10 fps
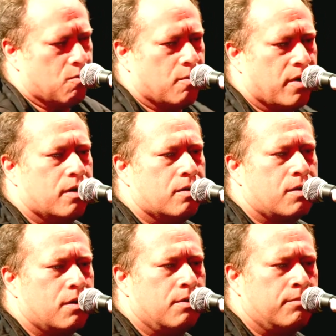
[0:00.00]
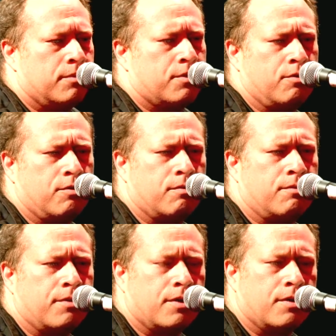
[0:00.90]
Welcome to the
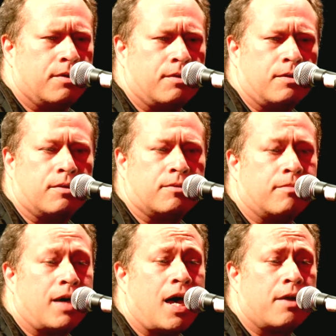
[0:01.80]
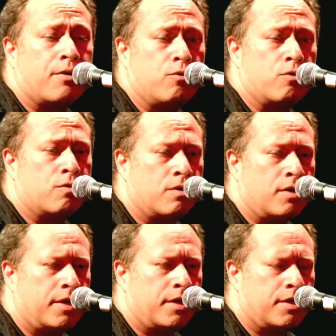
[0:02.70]
world, my new
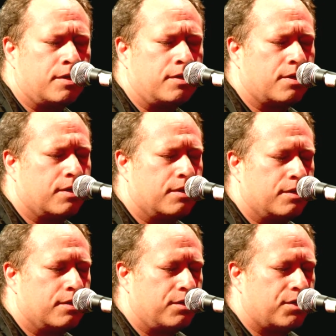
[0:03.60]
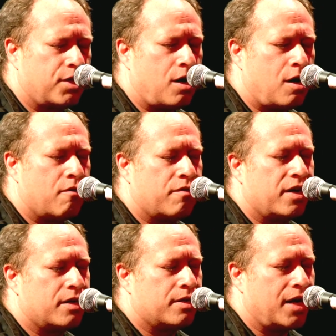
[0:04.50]
little girl.
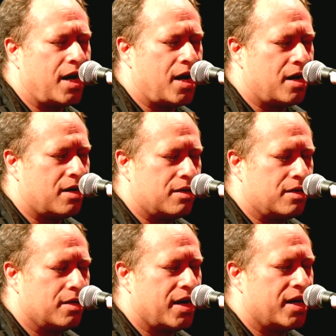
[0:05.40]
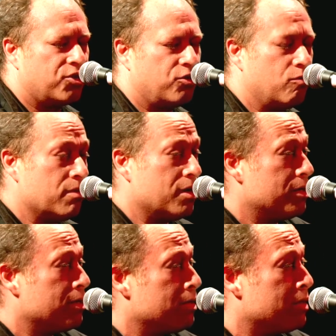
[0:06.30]
Sorry, Daddy has no
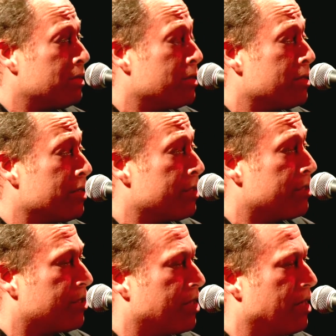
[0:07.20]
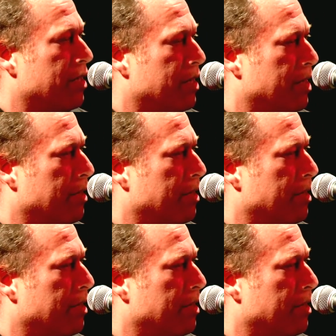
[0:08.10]
money saved.